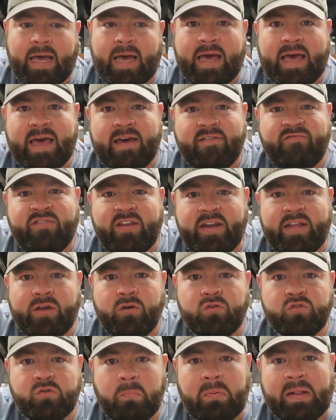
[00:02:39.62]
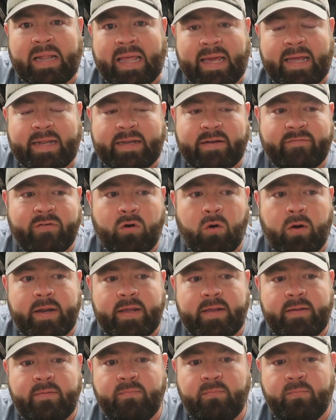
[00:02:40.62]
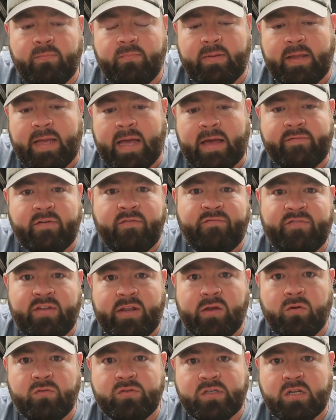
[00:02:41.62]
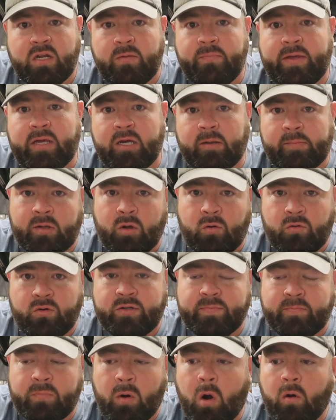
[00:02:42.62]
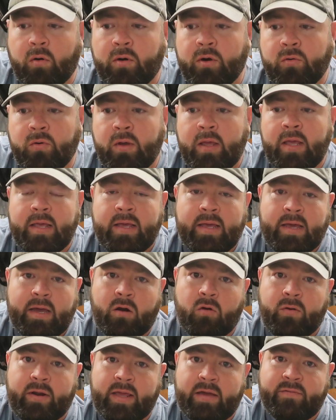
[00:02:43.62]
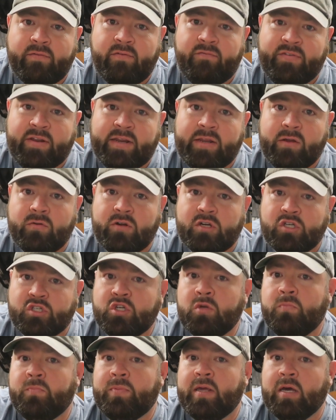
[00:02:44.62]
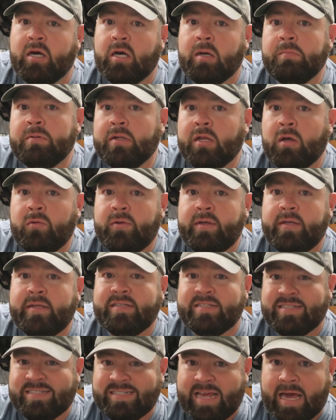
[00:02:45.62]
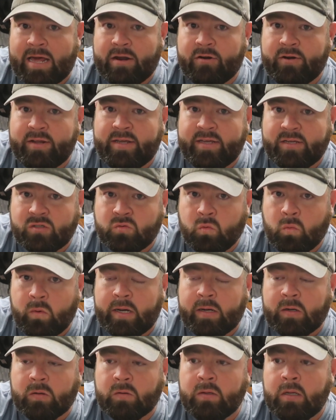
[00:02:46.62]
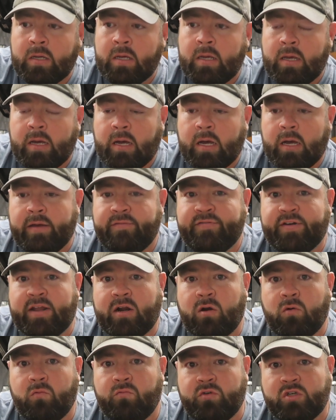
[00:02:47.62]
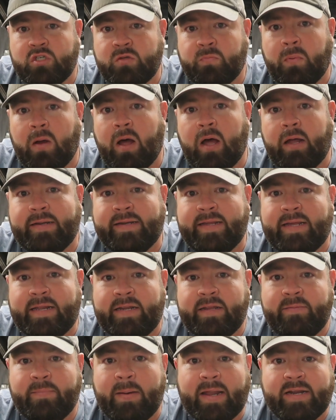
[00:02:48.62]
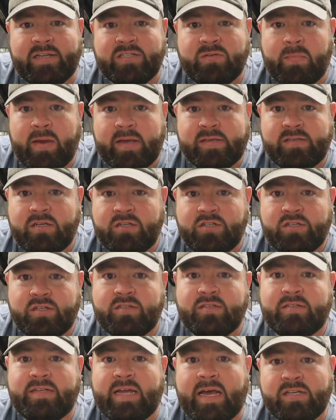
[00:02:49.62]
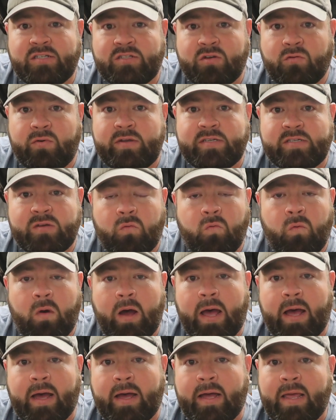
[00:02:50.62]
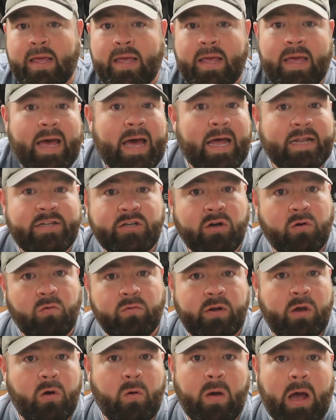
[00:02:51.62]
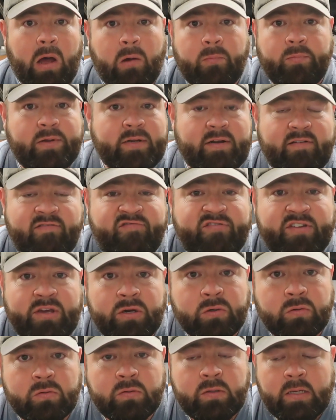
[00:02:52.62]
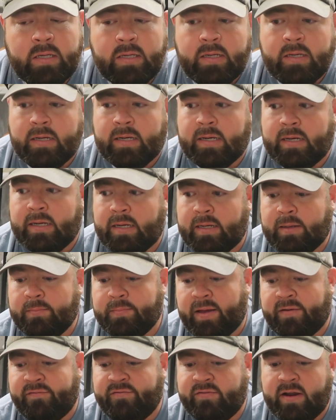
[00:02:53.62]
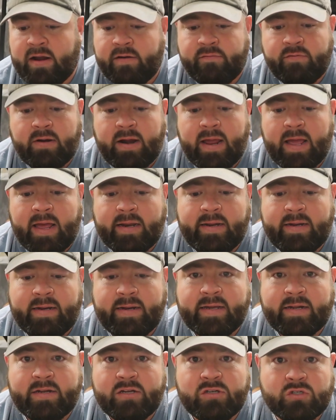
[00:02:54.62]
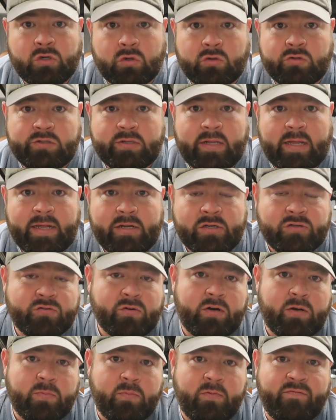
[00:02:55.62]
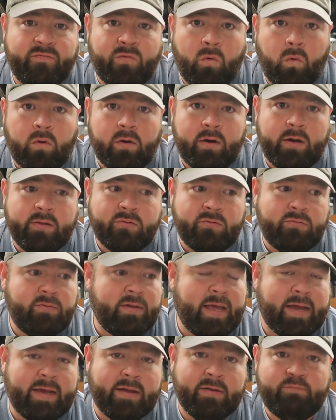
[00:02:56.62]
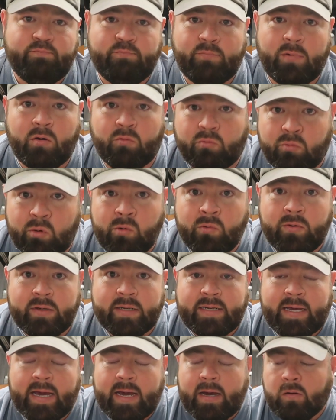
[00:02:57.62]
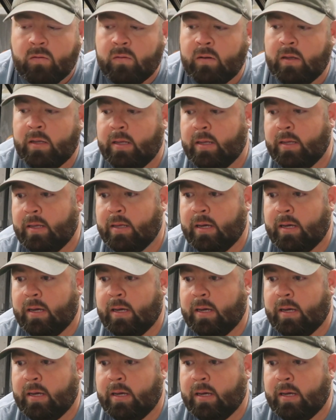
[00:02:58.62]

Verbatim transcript: I have videos planned. I've already have a video that's going to be uploading tomorrow. I already have a video that should be uploaded Saturday as well. Uh, if I don't respond to anybody's messages, that's the reason why. I don't know how I'm going to feel. Um, I've never had any kind of surgery like this right here before other than like a, a root canal.